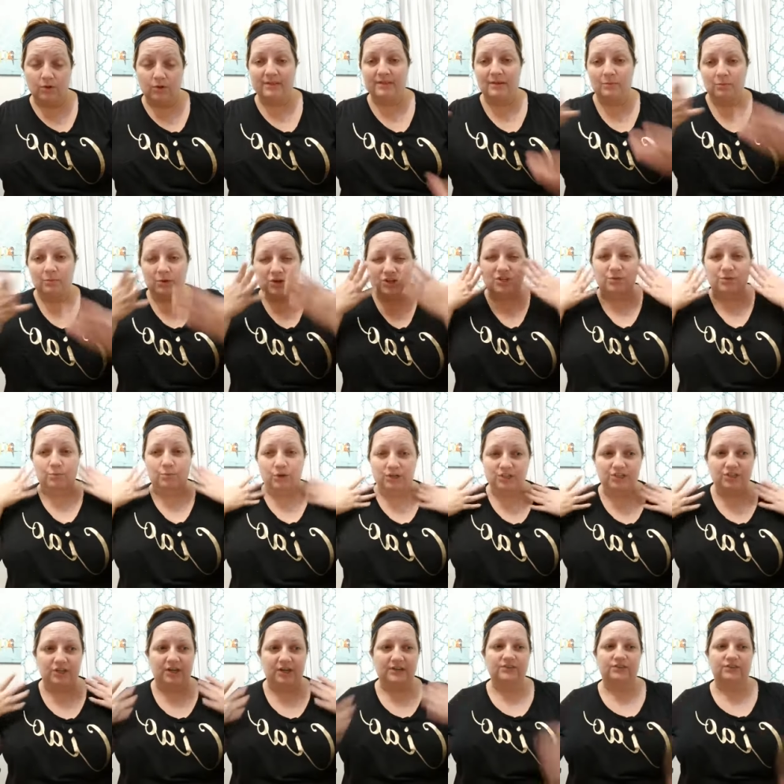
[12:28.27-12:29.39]
And then once your
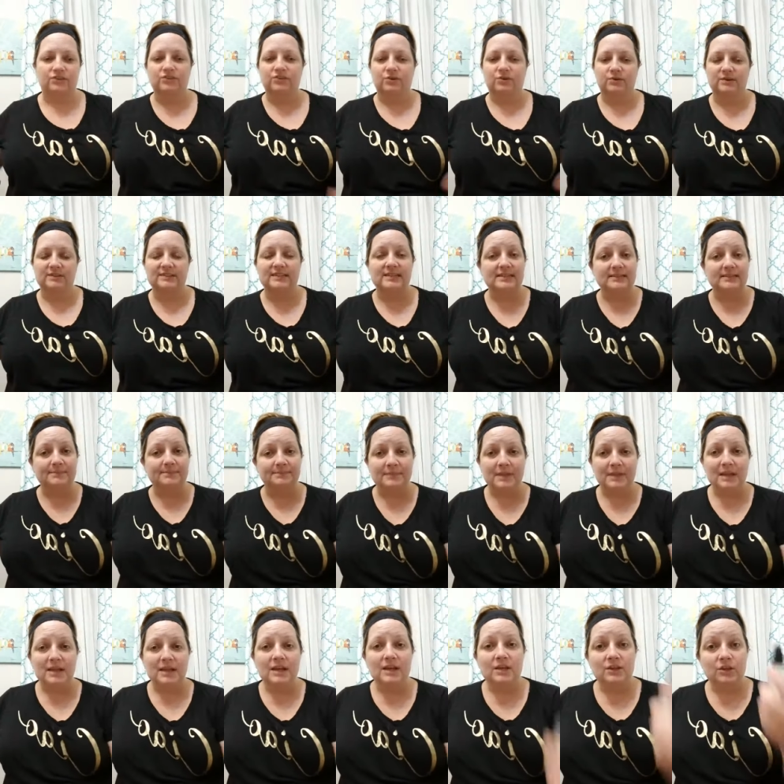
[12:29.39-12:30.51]
moisturizer soaks in,
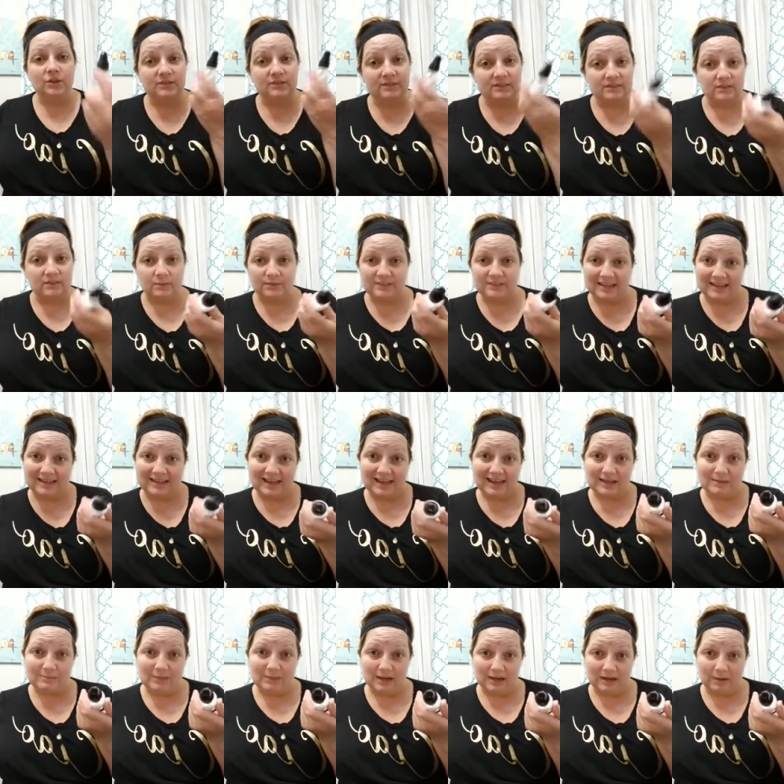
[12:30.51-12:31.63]
use this almost like a
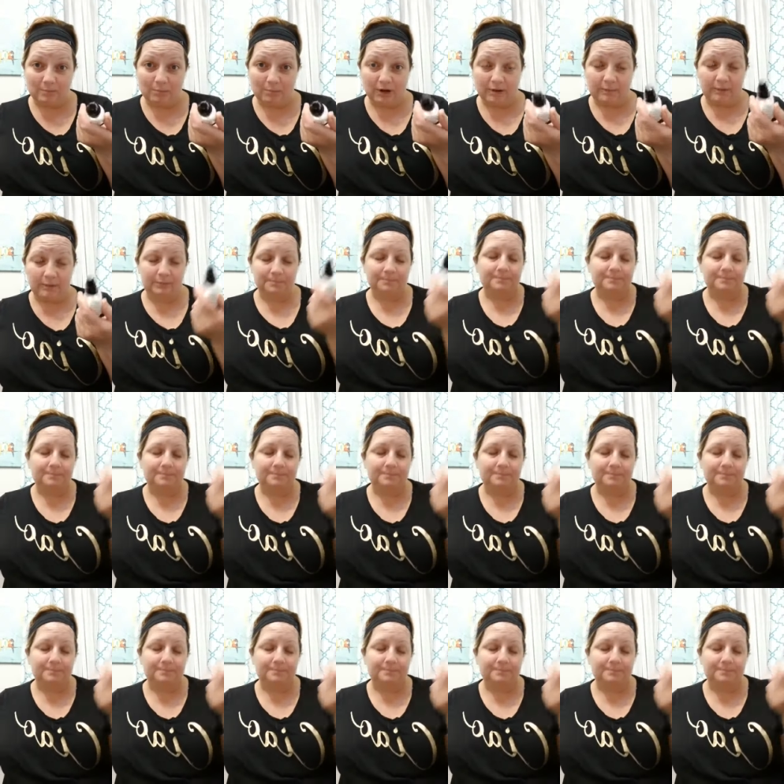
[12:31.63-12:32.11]
makeup primer